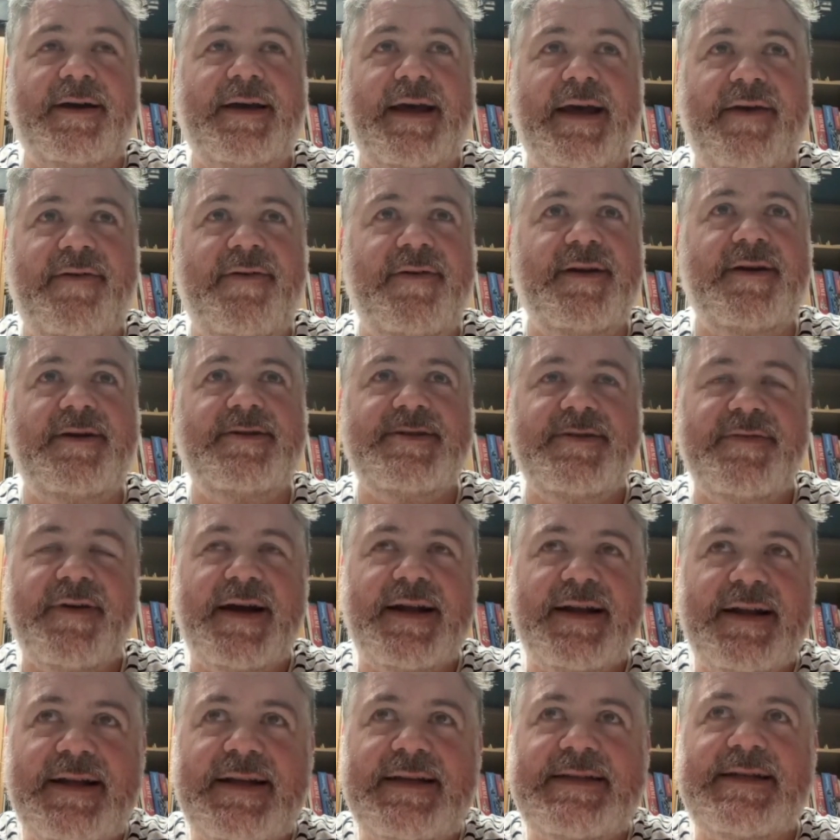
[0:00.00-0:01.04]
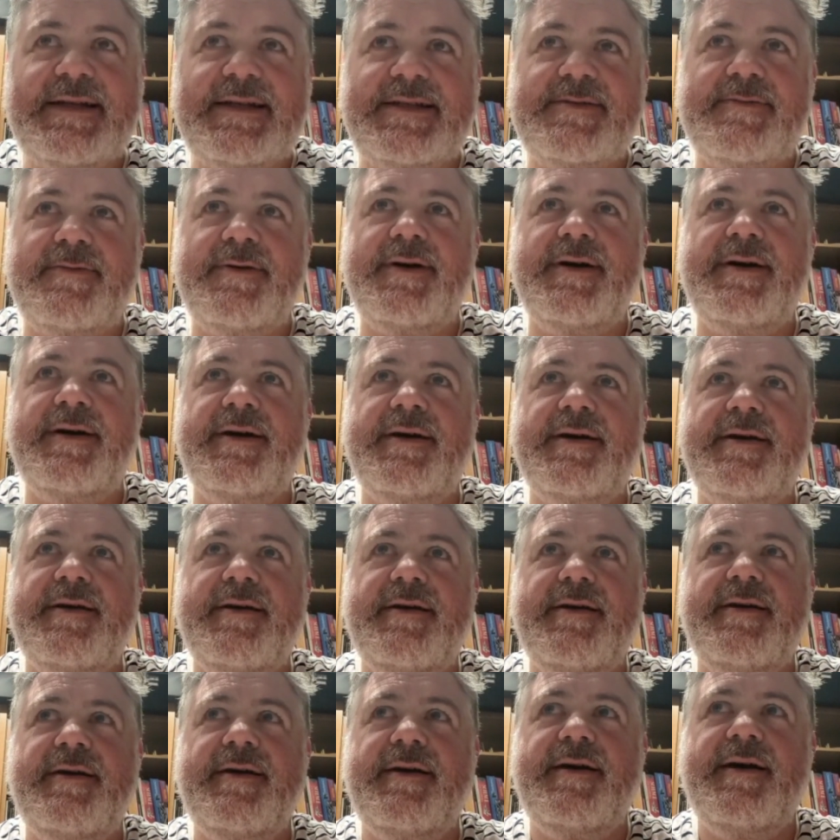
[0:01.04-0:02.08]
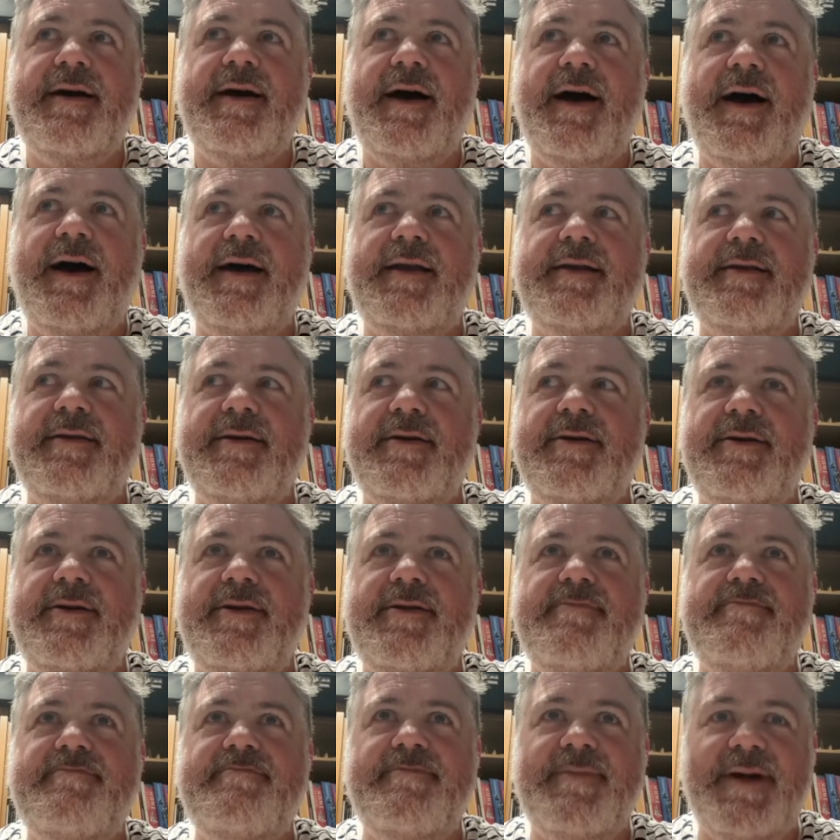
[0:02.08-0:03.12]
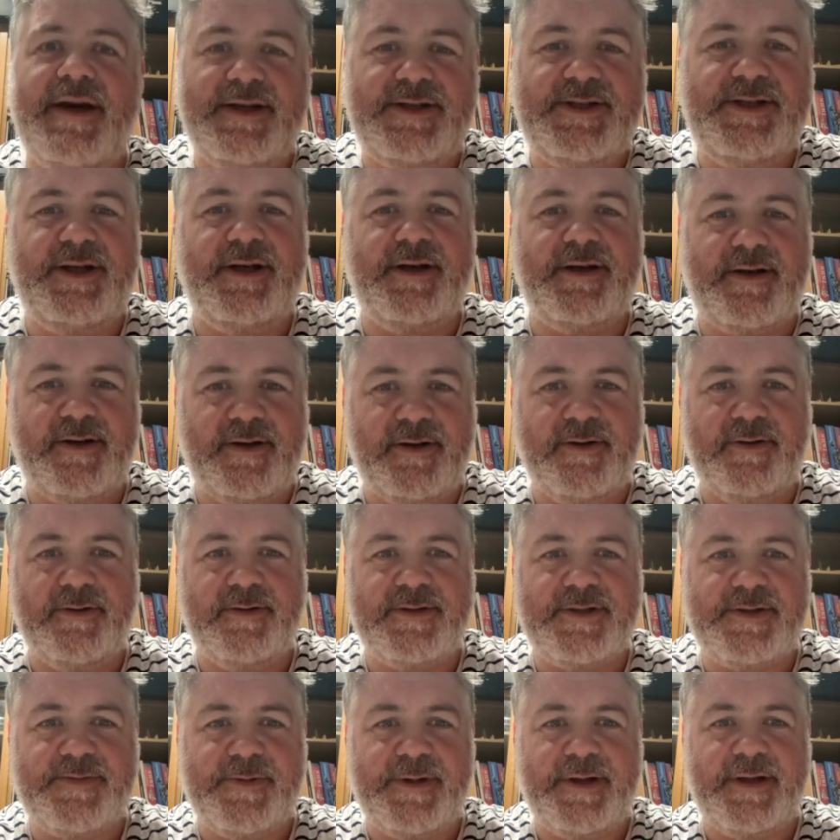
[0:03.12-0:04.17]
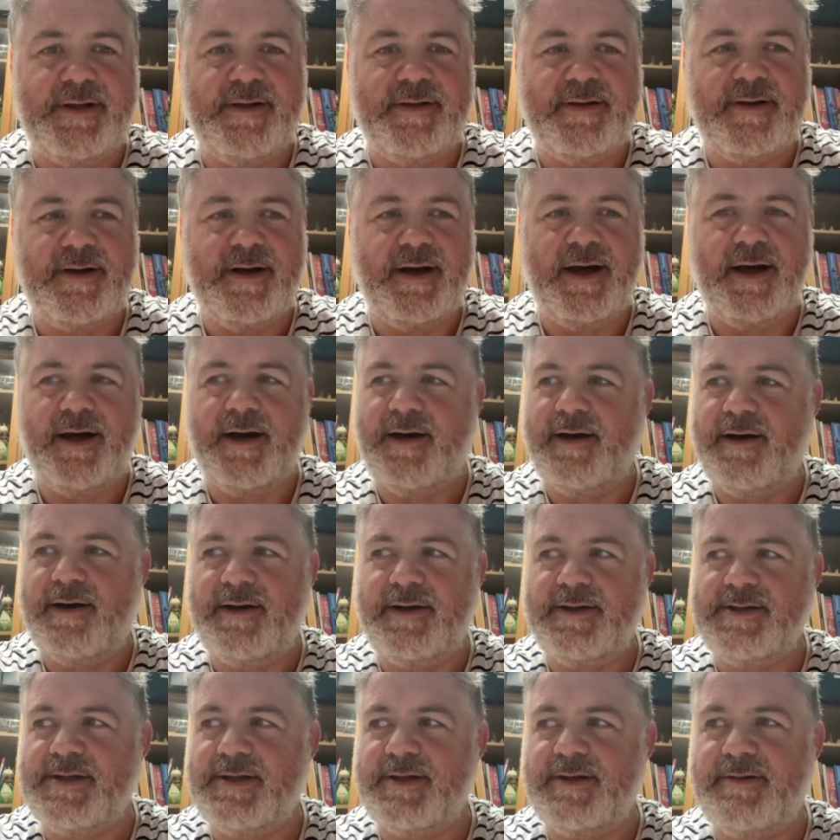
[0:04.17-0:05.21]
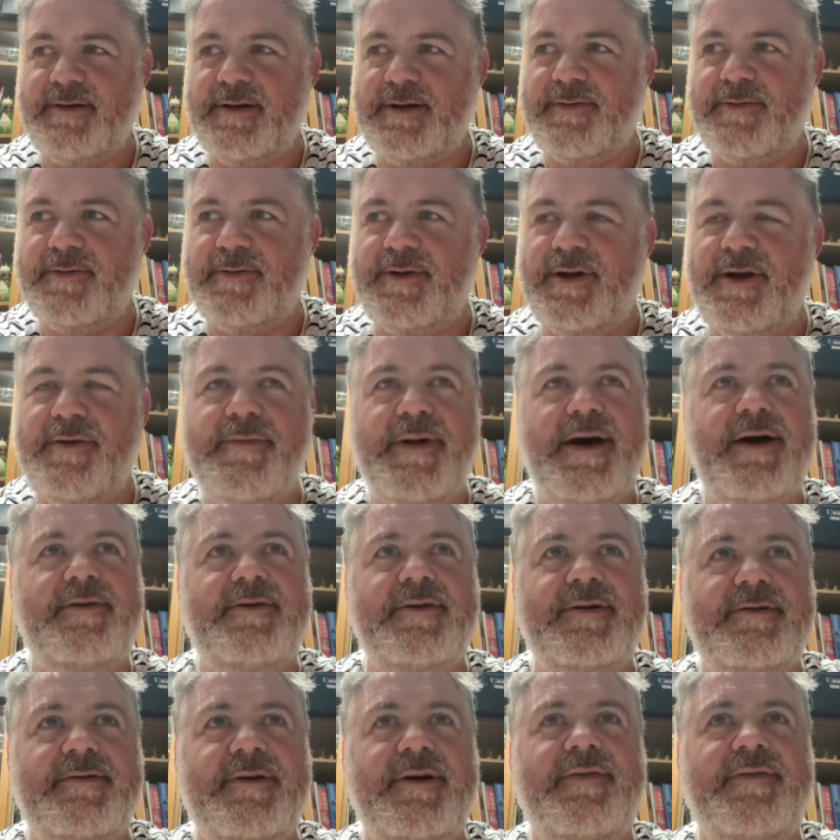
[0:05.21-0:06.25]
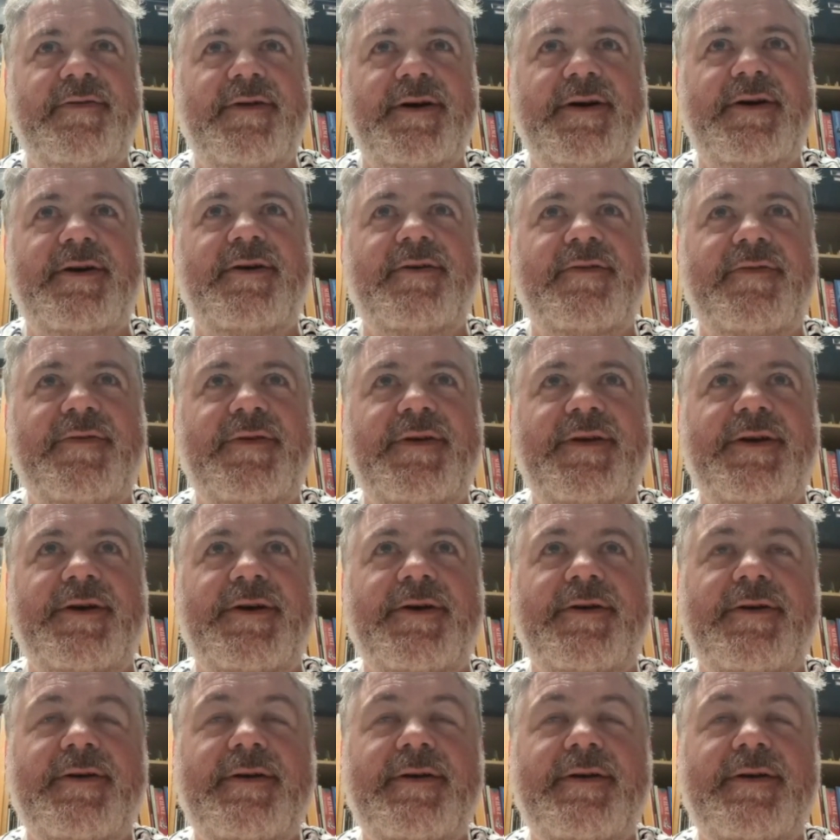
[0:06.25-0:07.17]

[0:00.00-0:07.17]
I gave you loads of analytics work, and look at the mess you caused me. Oh, it was incredible, the amount of grief I got for you.